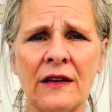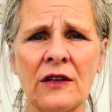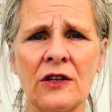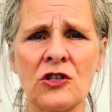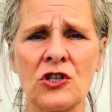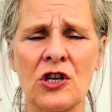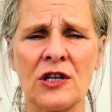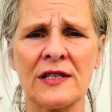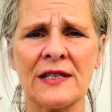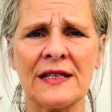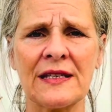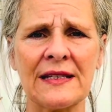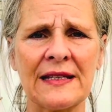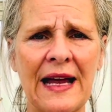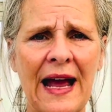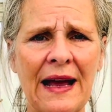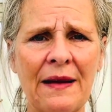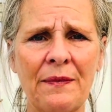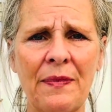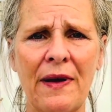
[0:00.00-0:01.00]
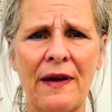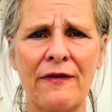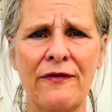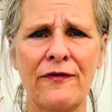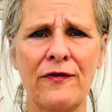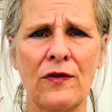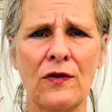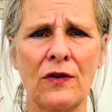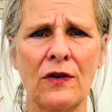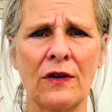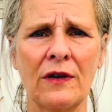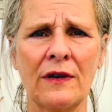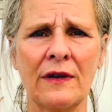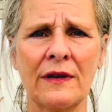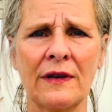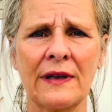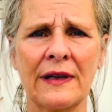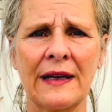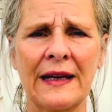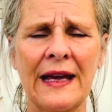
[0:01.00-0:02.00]
just stand barefoot,
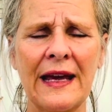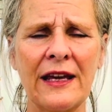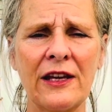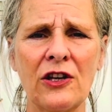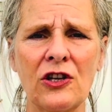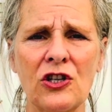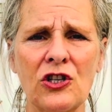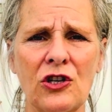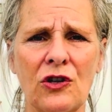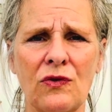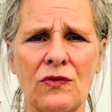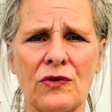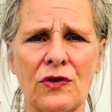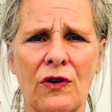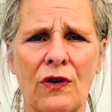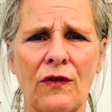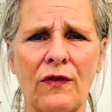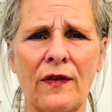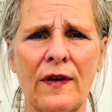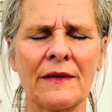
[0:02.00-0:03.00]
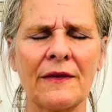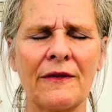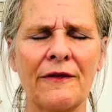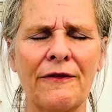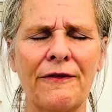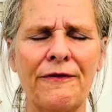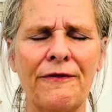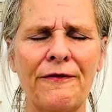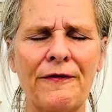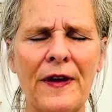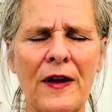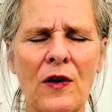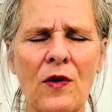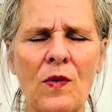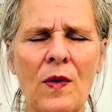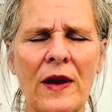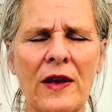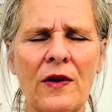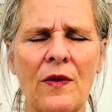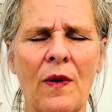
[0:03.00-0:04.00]
kick your shoes off, feel
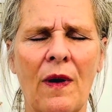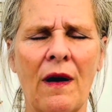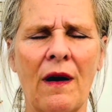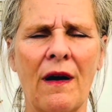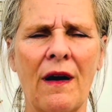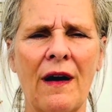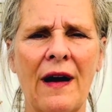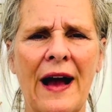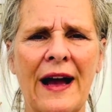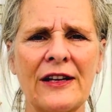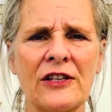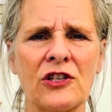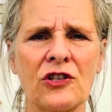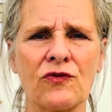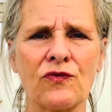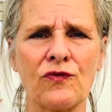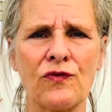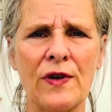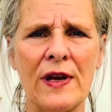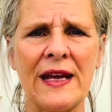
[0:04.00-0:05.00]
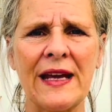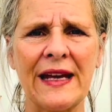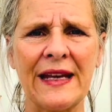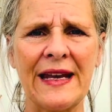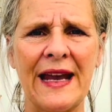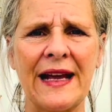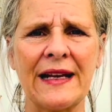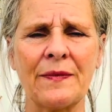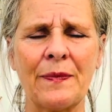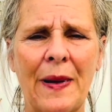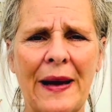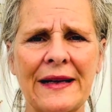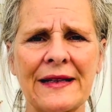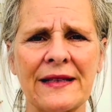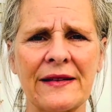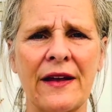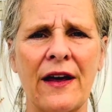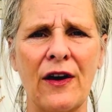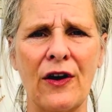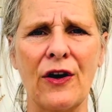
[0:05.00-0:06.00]
where you are and just reconnect back to
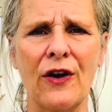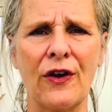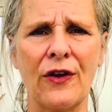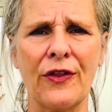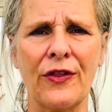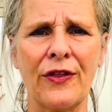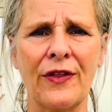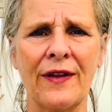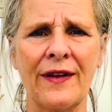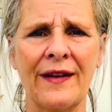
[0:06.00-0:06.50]
that earth.